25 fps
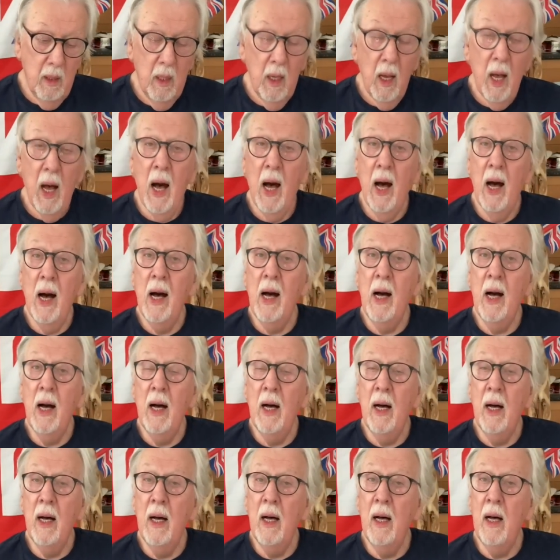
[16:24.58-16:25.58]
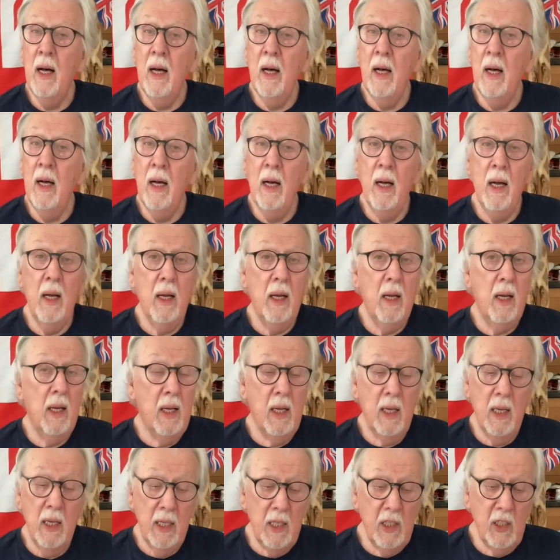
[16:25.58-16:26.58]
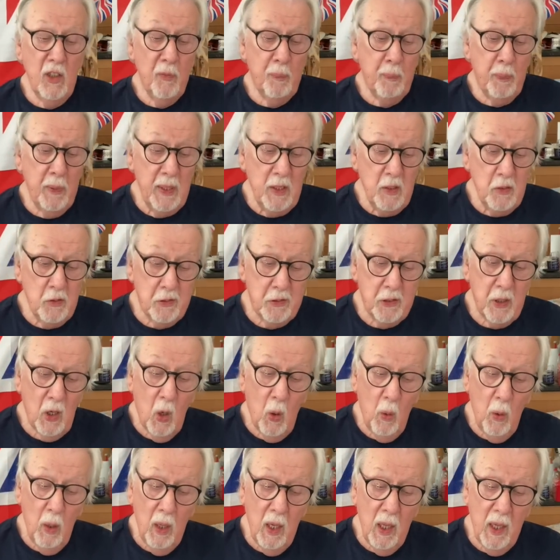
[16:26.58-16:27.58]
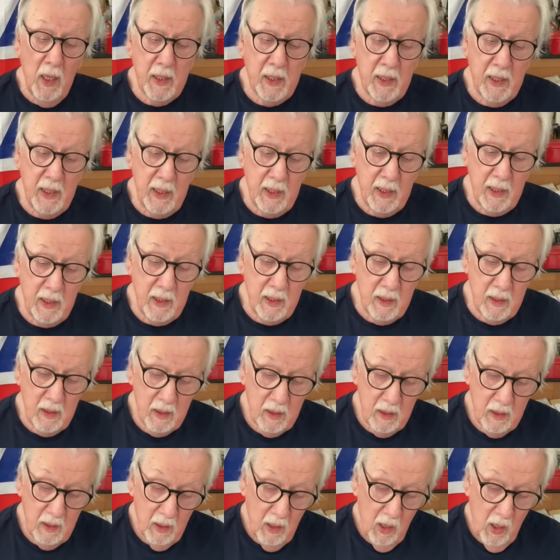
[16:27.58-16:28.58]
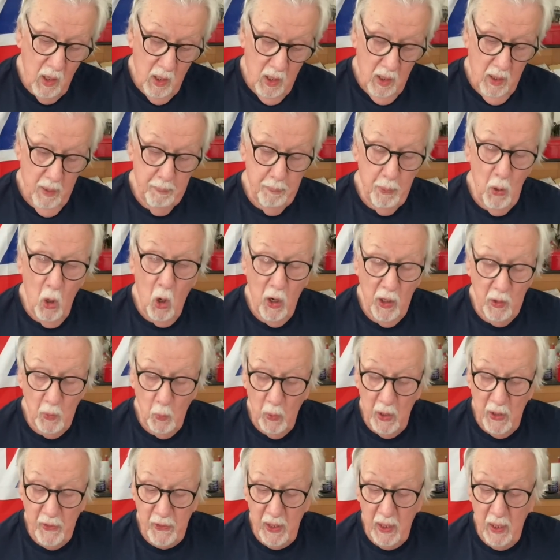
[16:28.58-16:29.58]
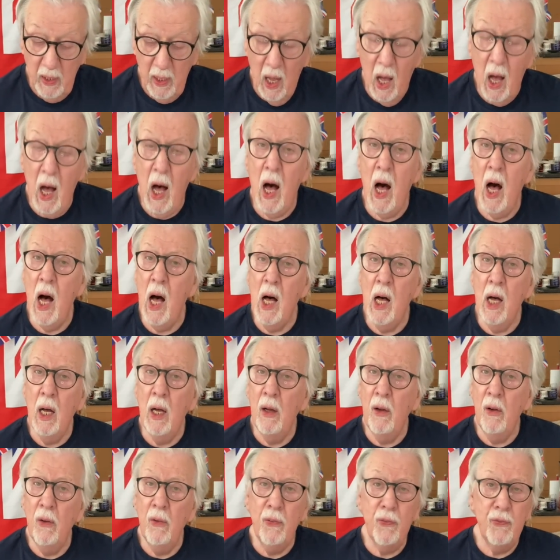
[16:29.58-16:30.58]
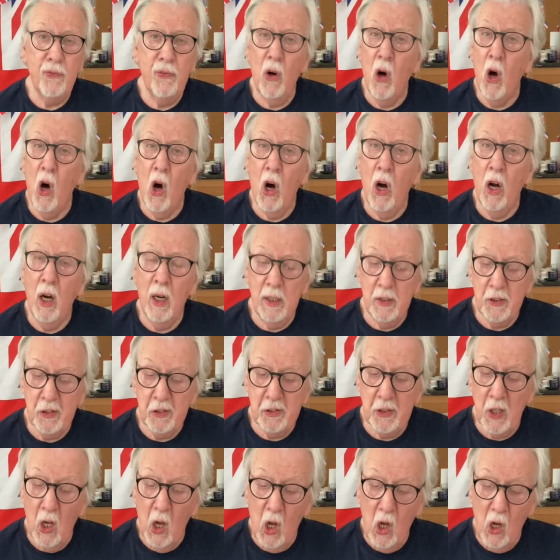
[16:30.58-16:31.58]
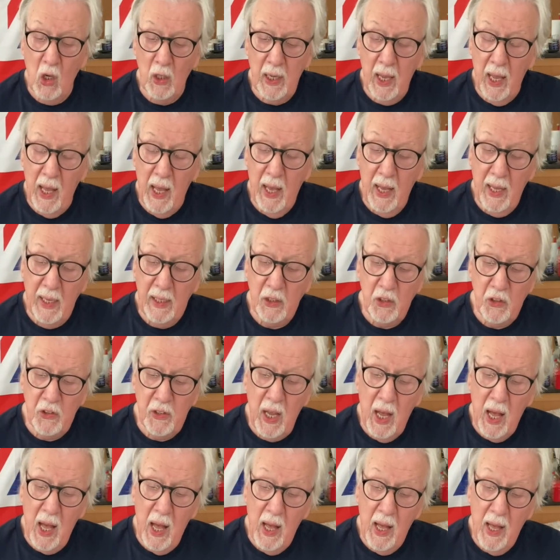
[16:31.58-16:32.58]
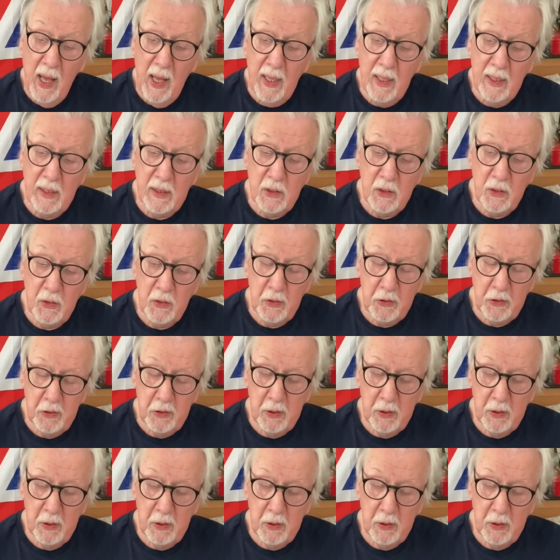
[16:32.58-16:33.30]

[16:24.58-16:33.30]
I've been so lucky, born with a love for song and dance.